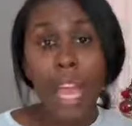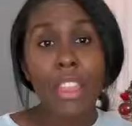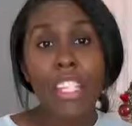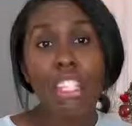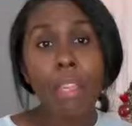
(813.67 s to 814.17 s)

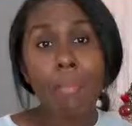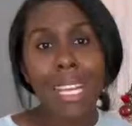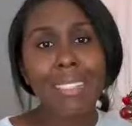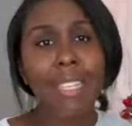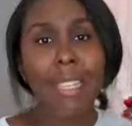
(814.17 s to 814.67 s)
And then she
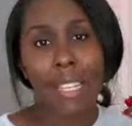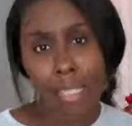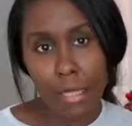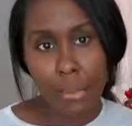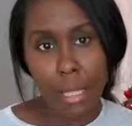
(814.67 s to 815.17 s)
makes
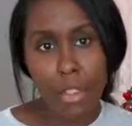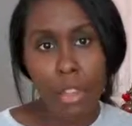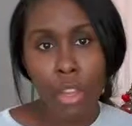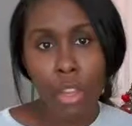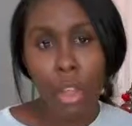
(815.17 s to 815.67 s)
Elizabeth
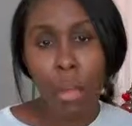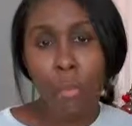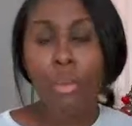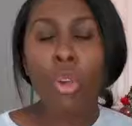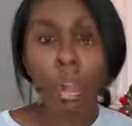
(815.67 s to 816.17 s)

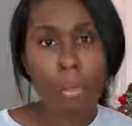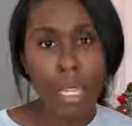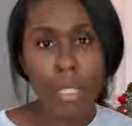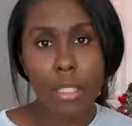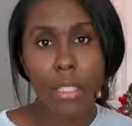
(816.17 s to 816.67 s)

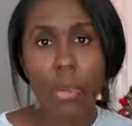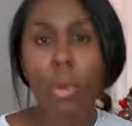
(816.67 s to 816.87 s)
promise,